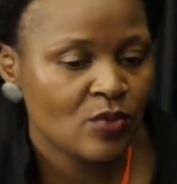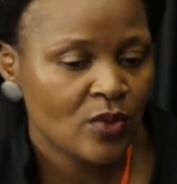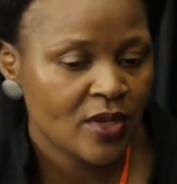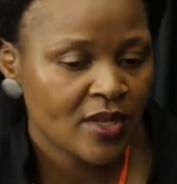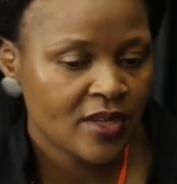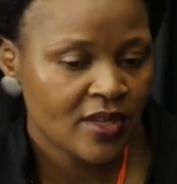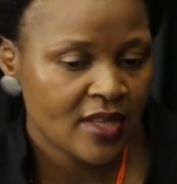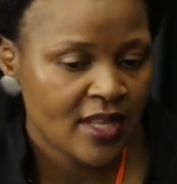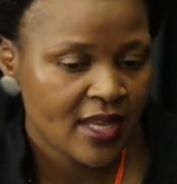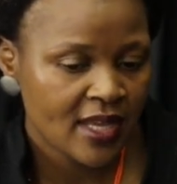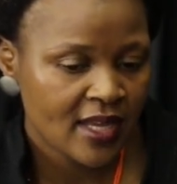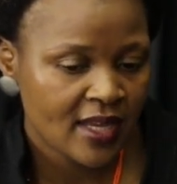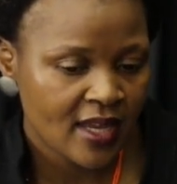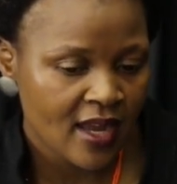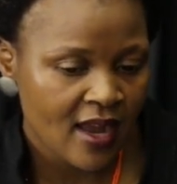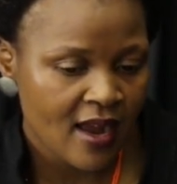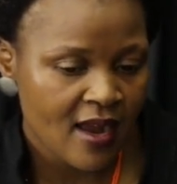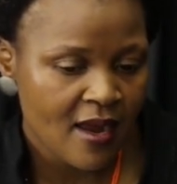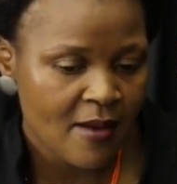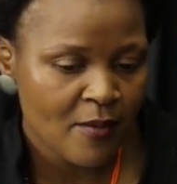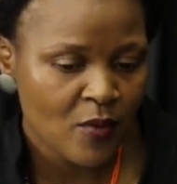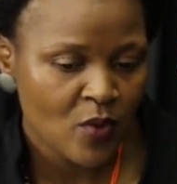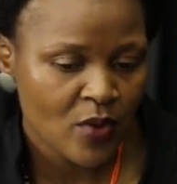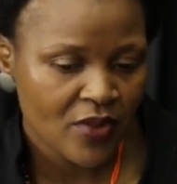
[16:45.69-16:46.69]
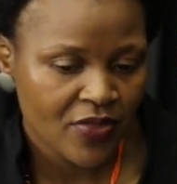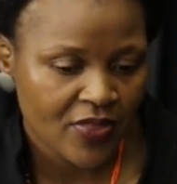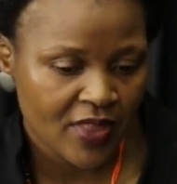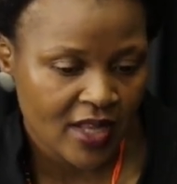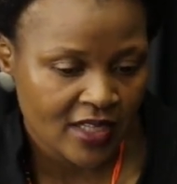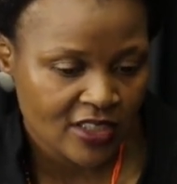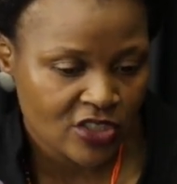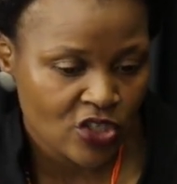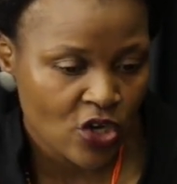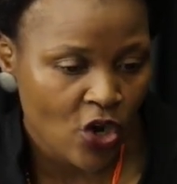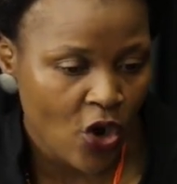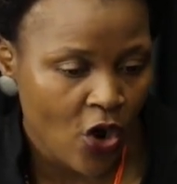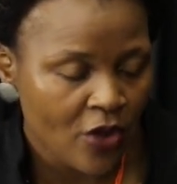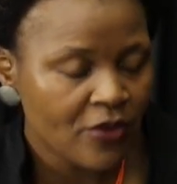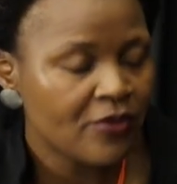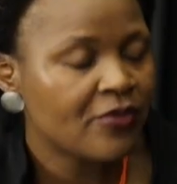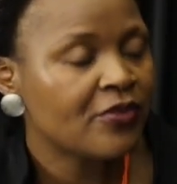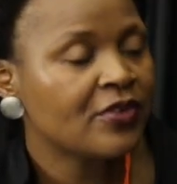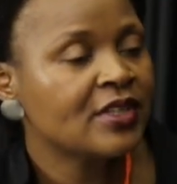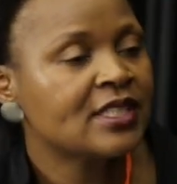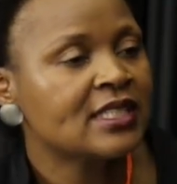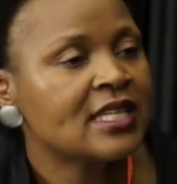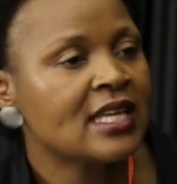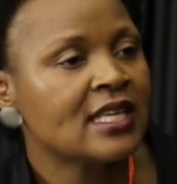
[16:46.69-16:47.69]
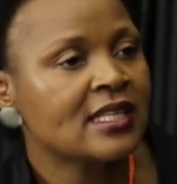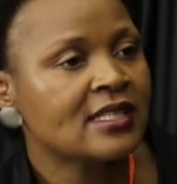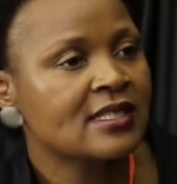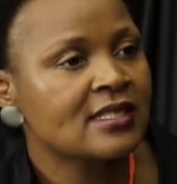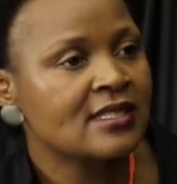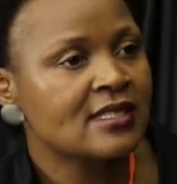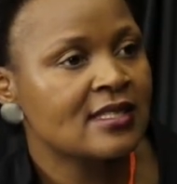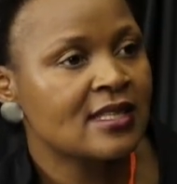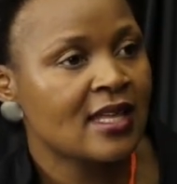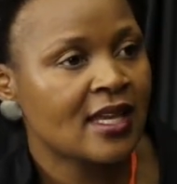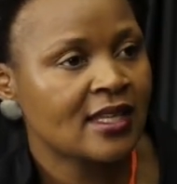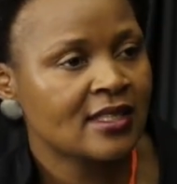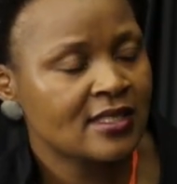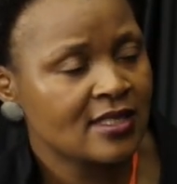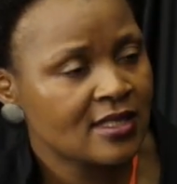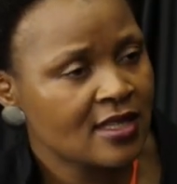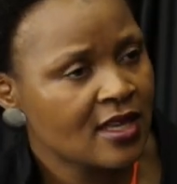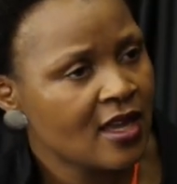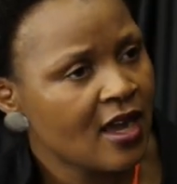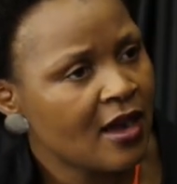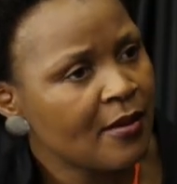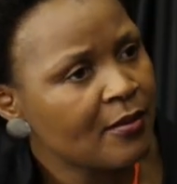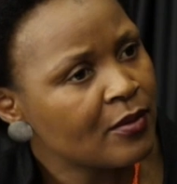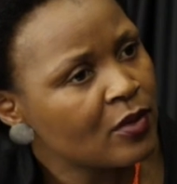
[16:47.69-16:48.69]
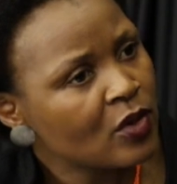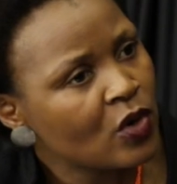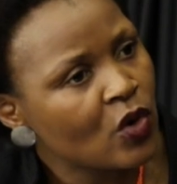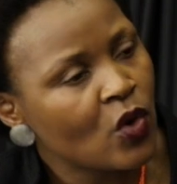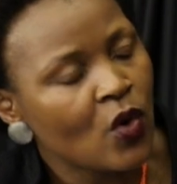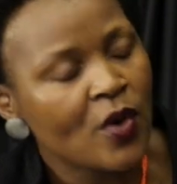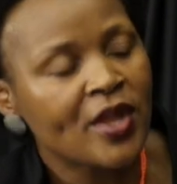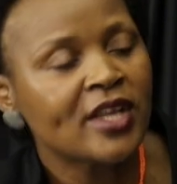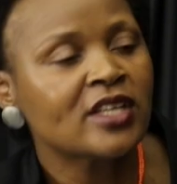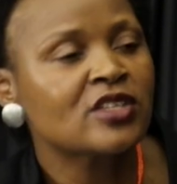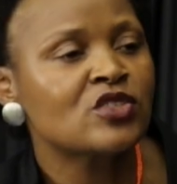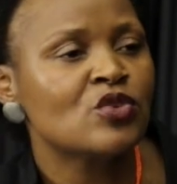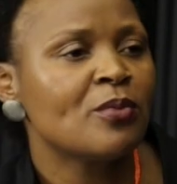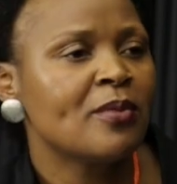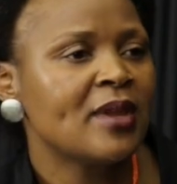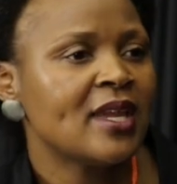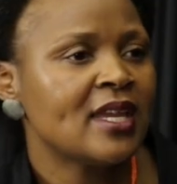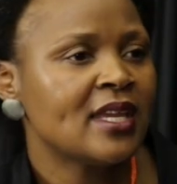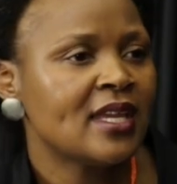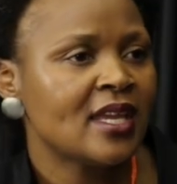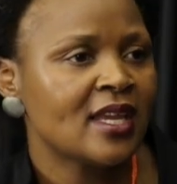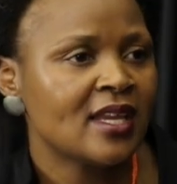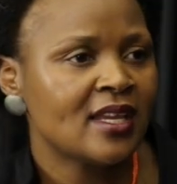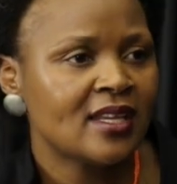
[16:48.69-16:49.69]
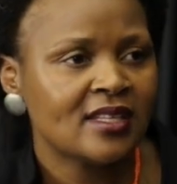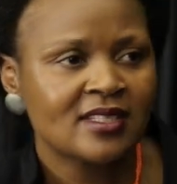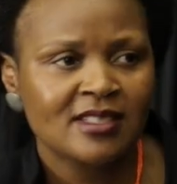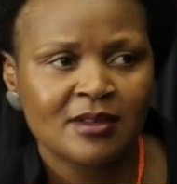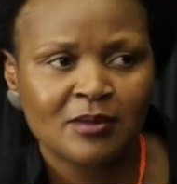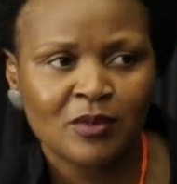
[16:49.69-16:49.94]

when they come with that confidence that I'm going to make it,